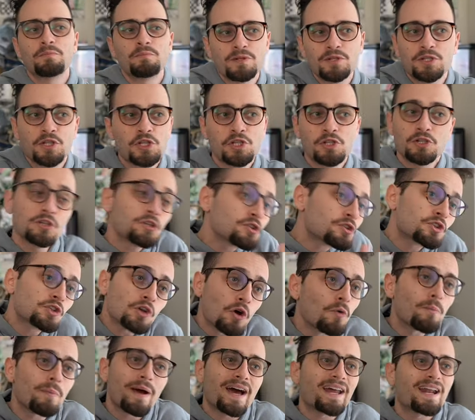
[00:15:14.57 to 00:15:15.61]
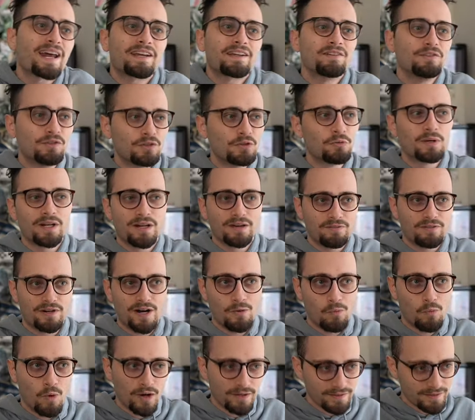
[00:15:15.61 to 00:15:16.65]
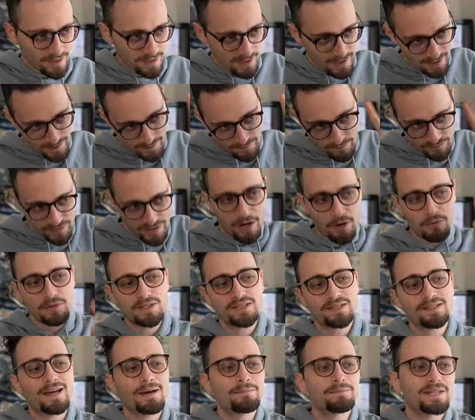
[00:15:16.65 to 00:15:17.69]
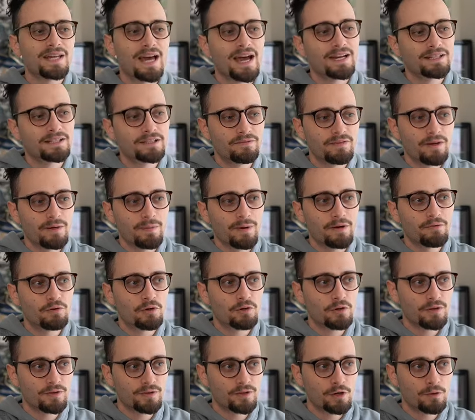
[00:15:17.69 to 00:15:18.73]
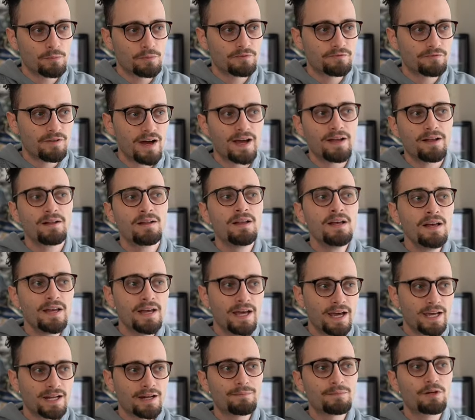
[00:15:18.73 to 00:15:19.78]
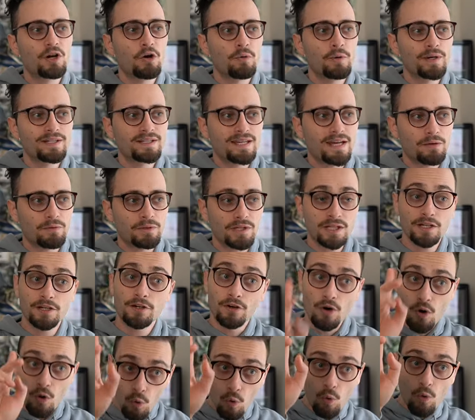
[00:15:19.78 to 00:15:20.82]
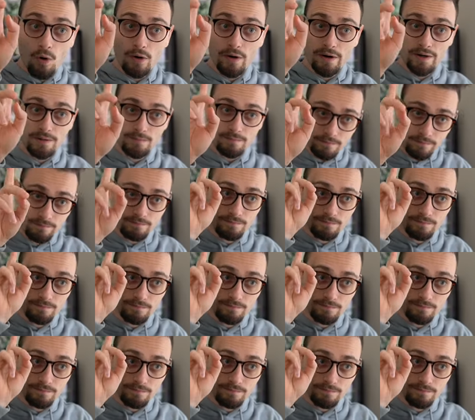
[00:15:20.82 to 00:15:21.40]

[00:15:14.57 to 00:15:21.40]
position is so bad I can do whatever I want. Now it's time to activate my rook on the open file and I'm going down here. Or,